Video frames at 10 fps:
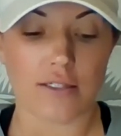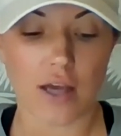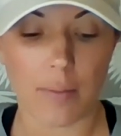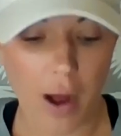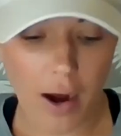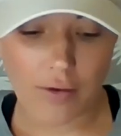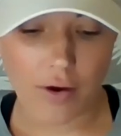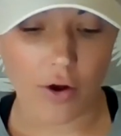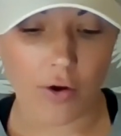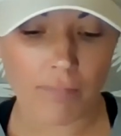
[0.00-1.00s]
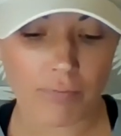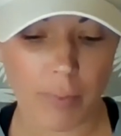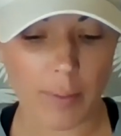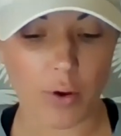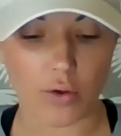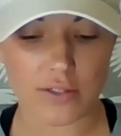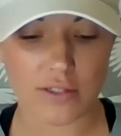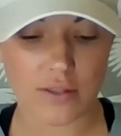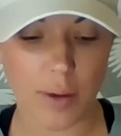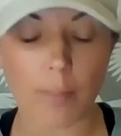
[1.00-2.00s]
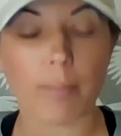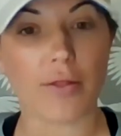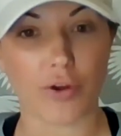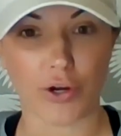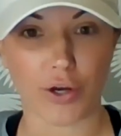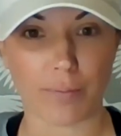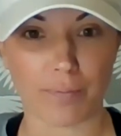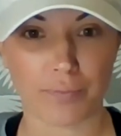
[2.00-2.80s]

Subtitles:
Tomorrow, my post is about motherhood.